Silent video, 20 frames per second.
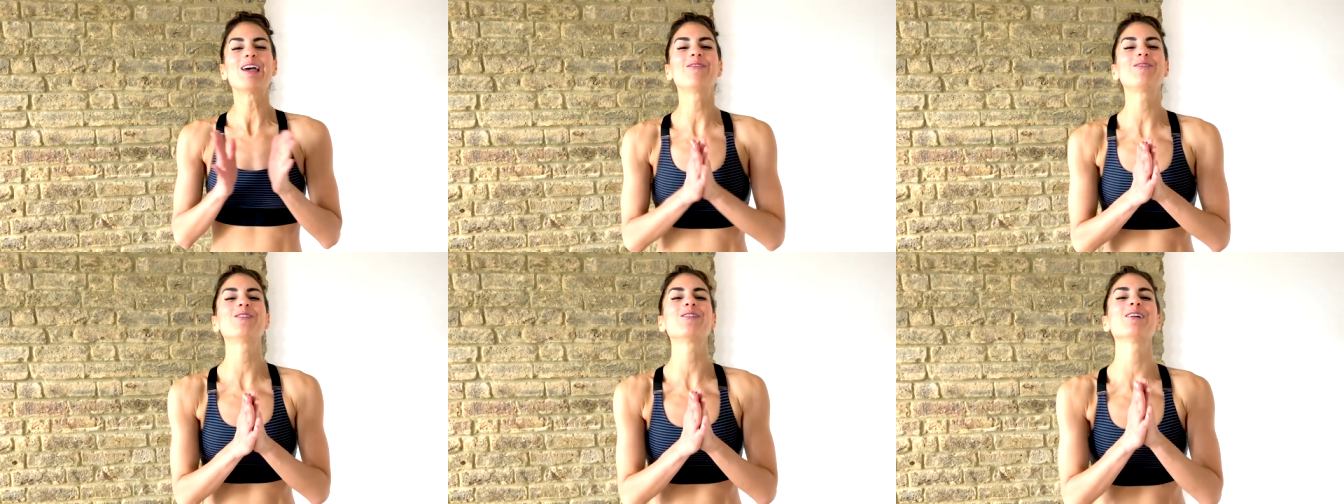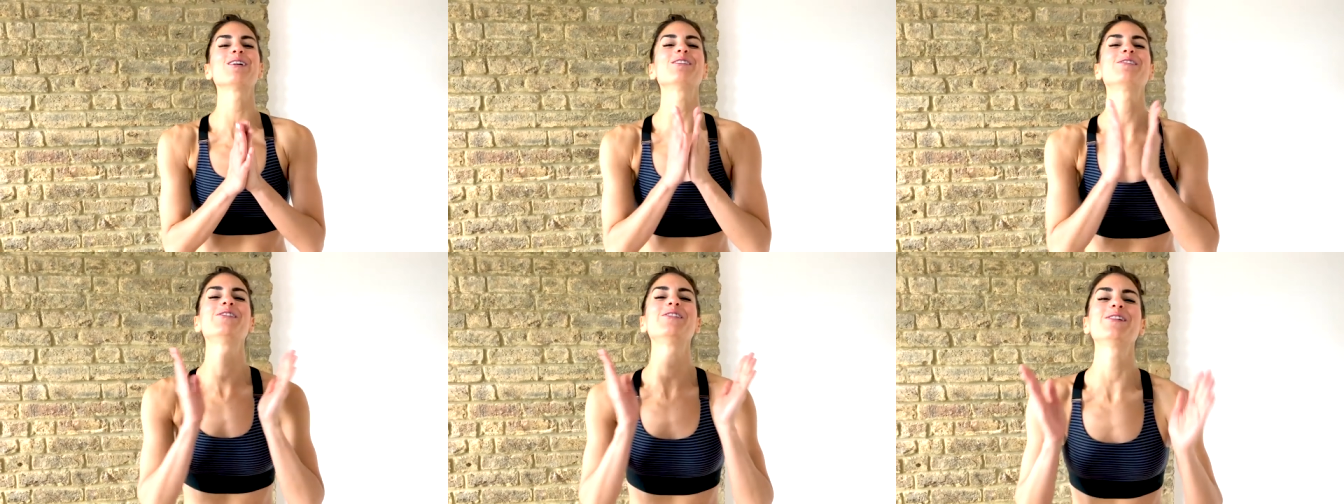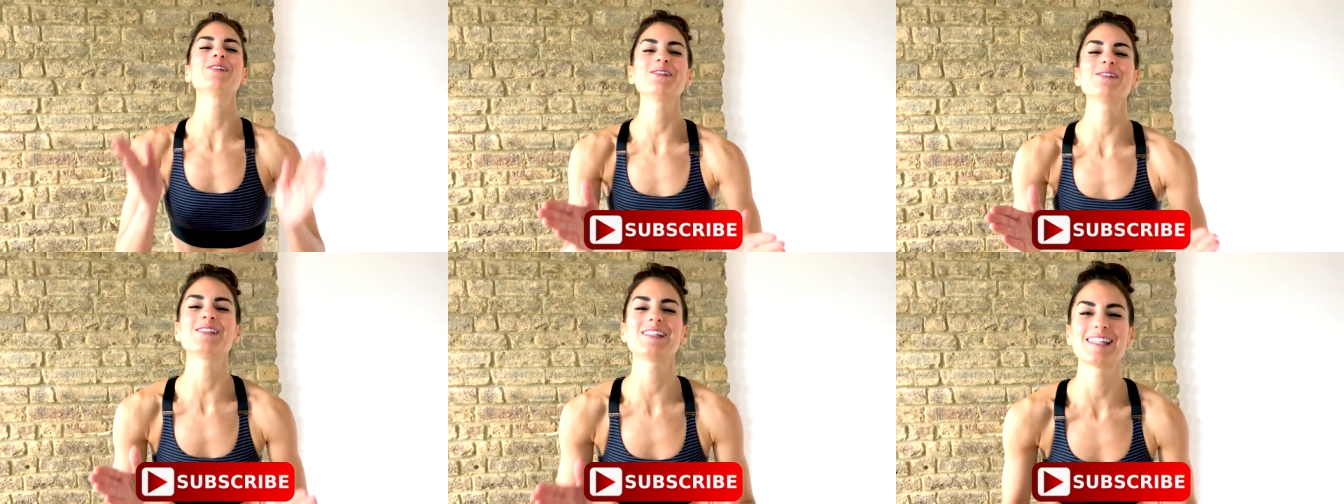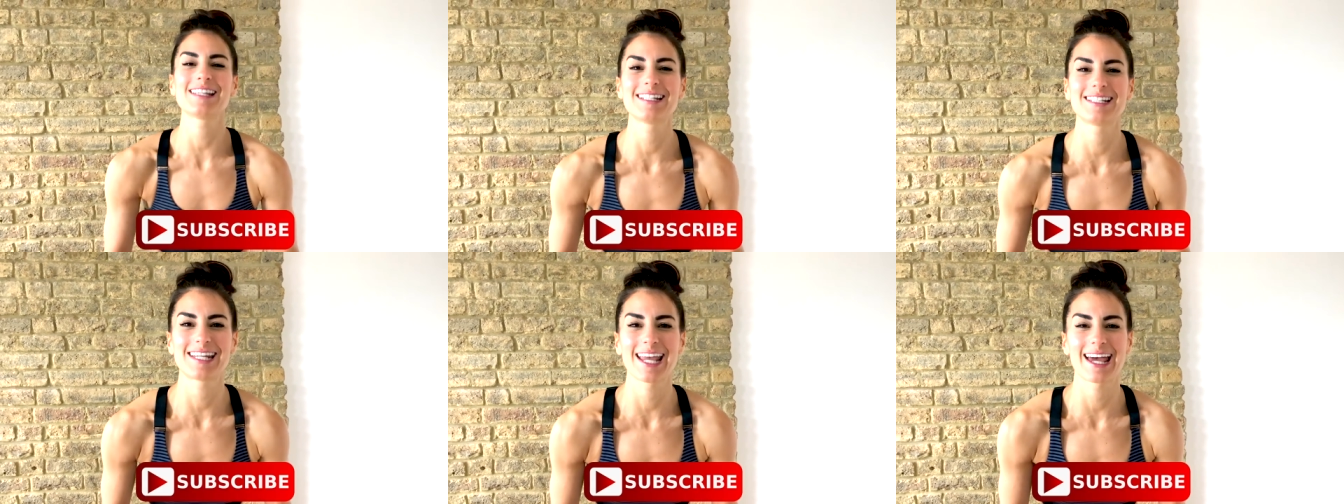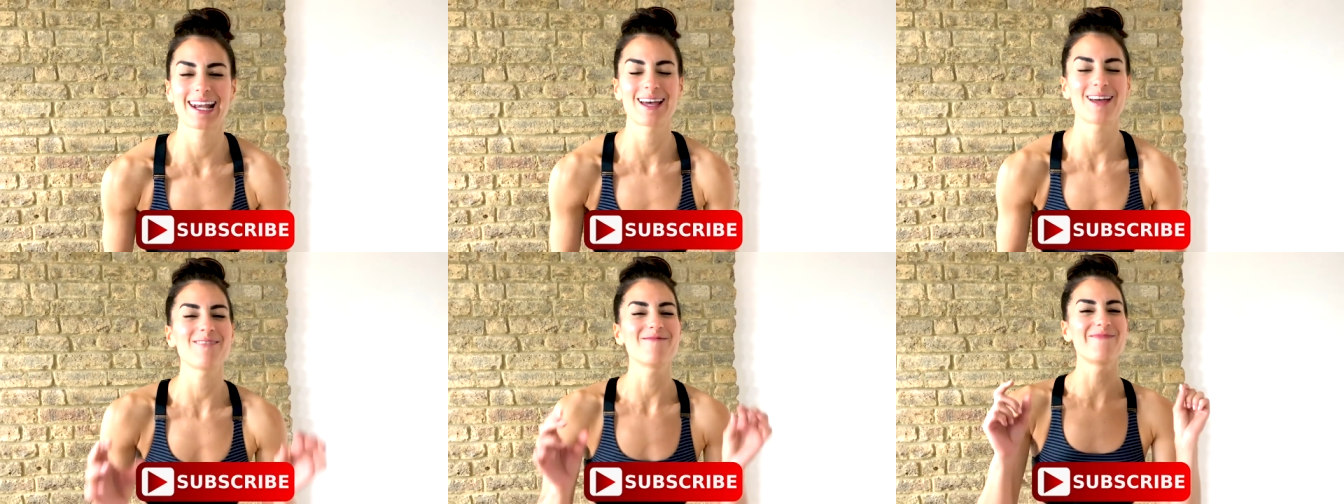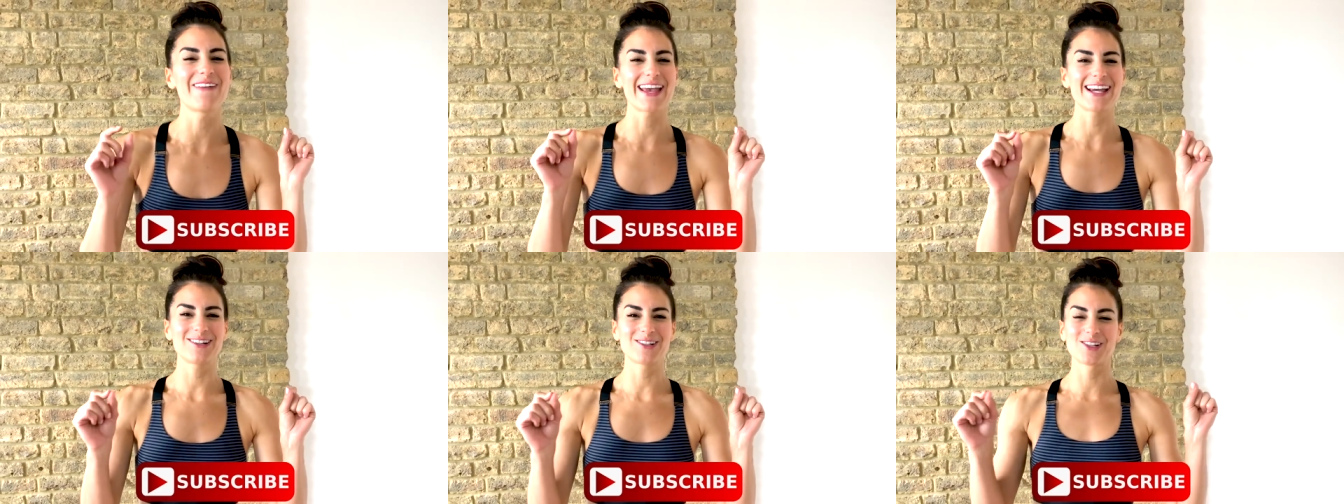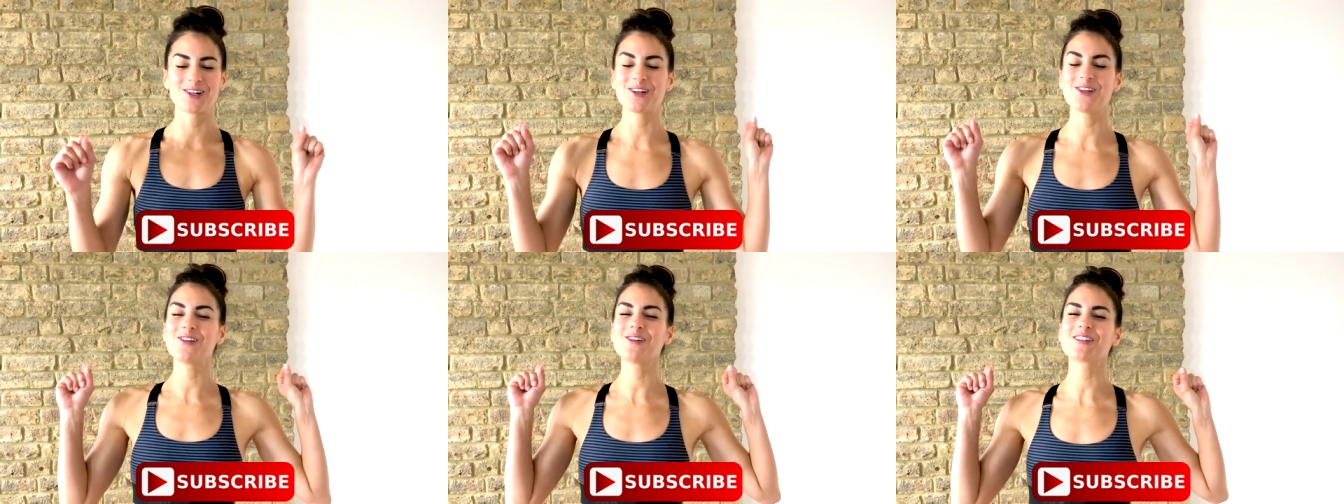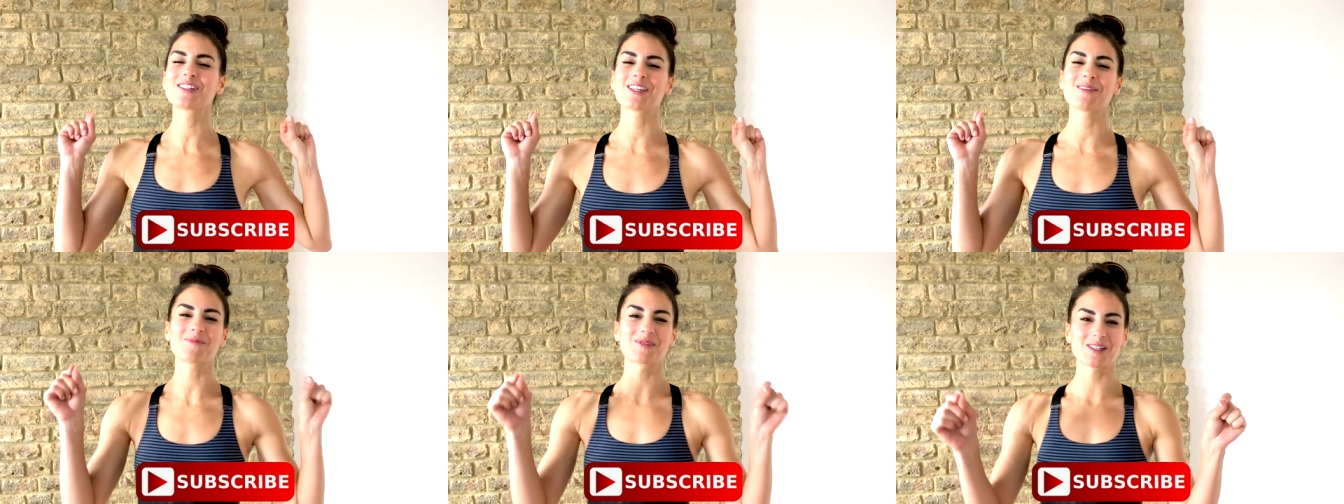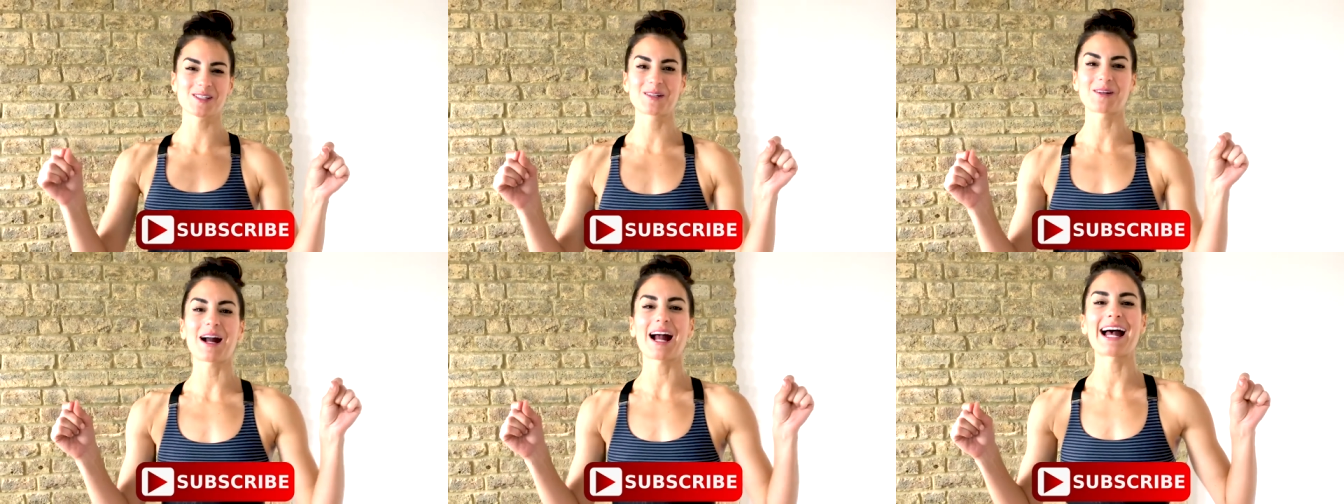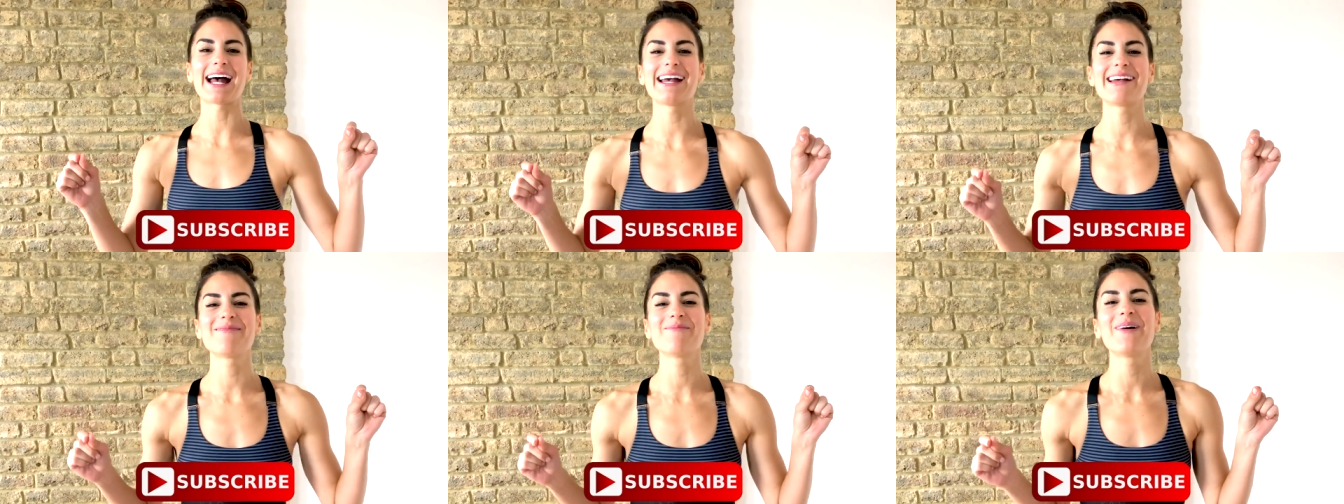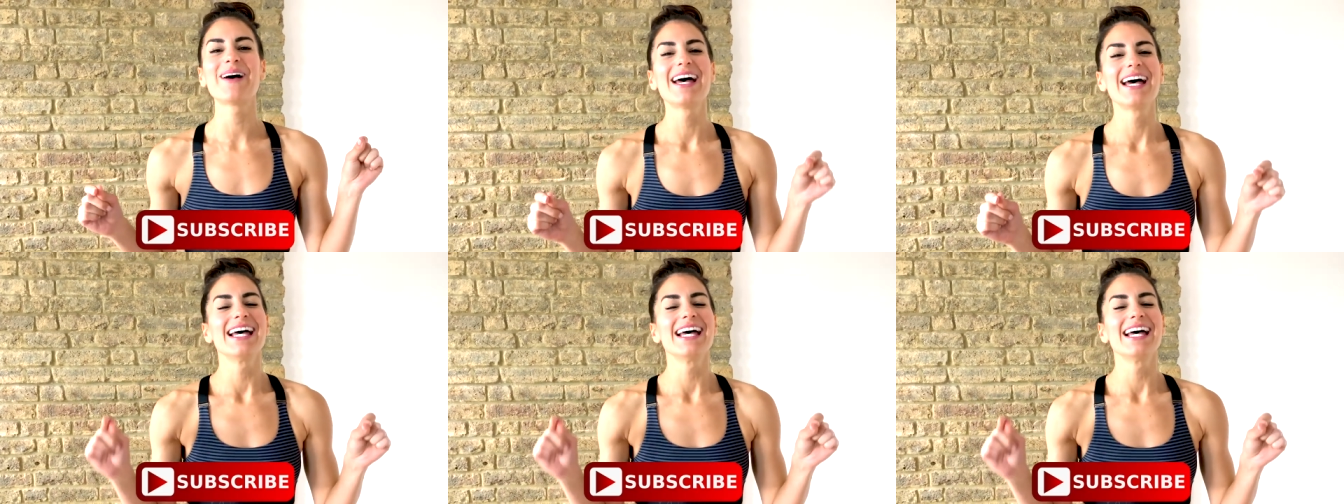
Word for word: If you are new to the channel, make sure you subscribe